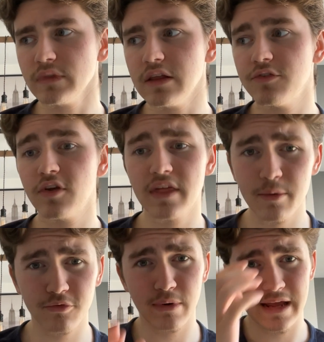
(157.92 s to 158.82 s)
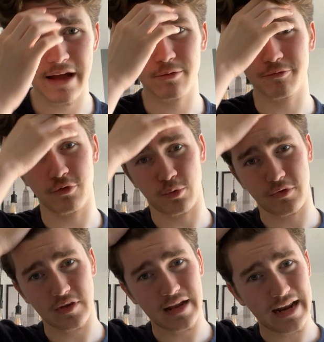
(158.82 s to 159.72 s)
So that was really helpful
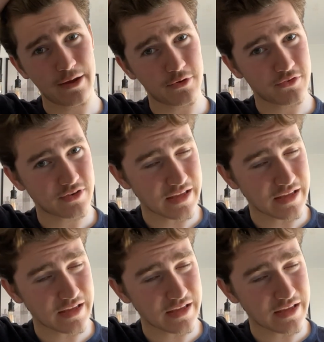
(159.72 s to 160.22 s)
because it allowed us to